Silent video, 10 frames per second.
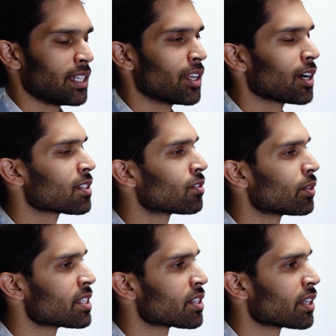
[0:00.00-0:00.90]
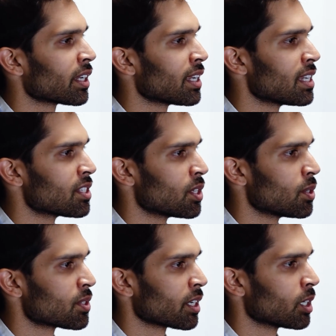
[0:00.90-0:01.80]
Inductive reasoning is
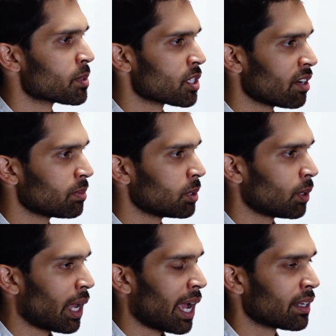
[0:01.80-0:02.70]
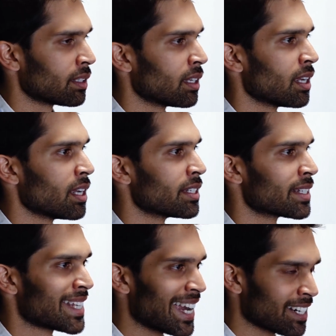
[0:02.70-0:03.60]
using observable and
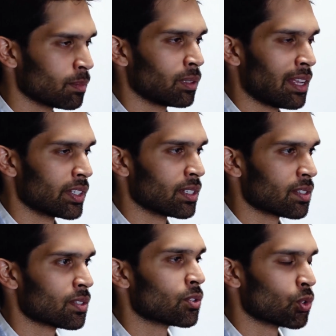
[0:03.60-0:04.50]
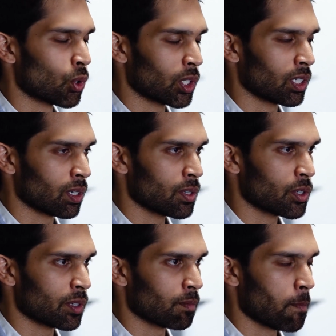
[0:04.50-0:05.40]
detectable evidence to draw a
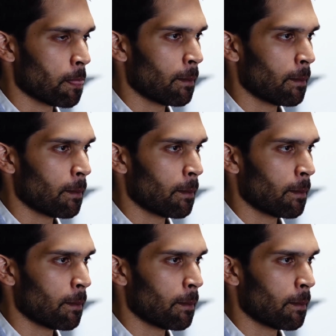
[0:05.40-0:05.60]
conclusion.